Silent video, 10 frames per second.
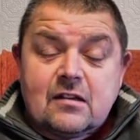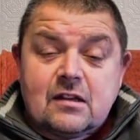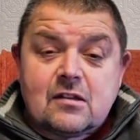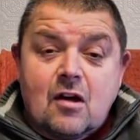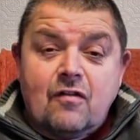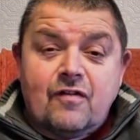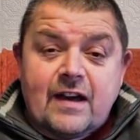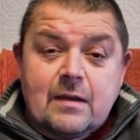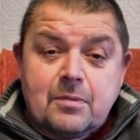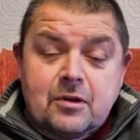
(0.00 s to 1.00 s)
because it's all
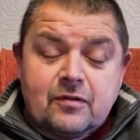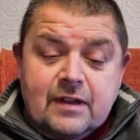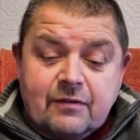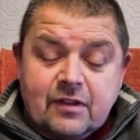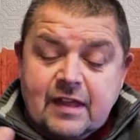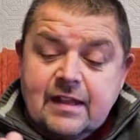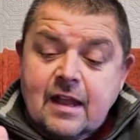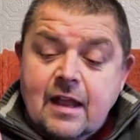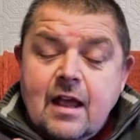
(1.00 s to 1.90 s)
fireproof and everything.